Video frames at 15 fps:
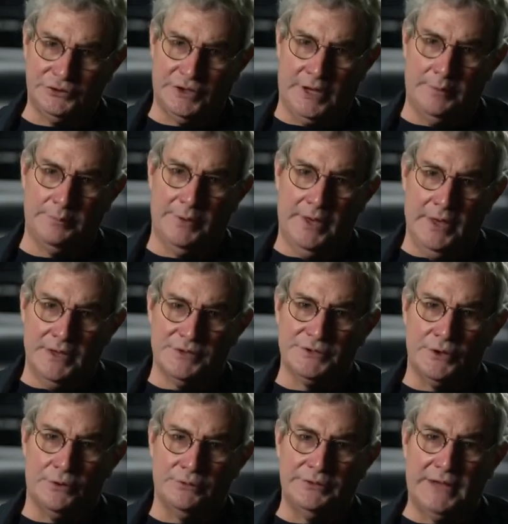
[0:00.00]
shape.
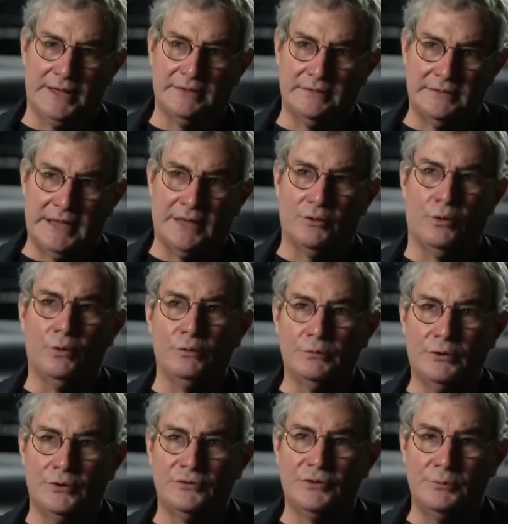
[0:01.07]
So that
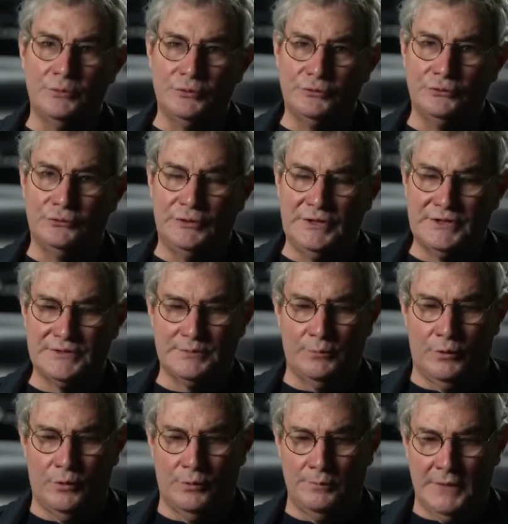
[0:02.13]
all contributed to this
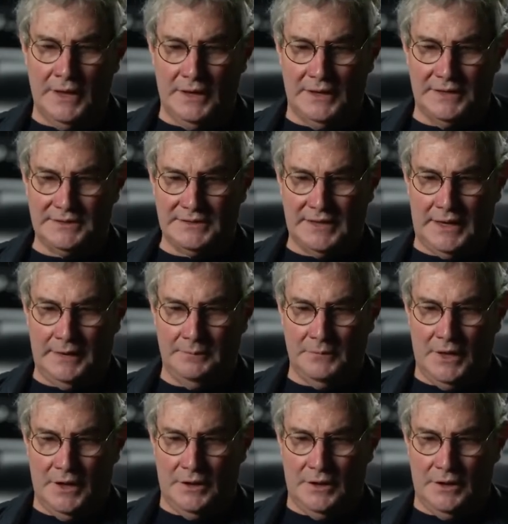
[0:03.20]
more, let's say,